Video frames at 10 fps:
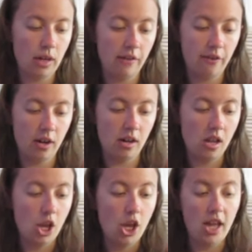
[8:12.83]
whenever
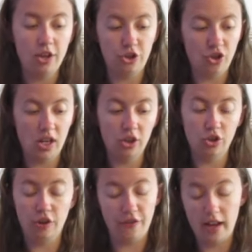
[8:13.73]
it
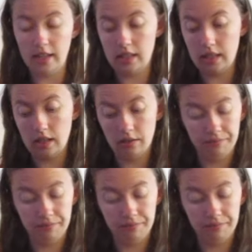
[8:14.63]
strikes your fancy.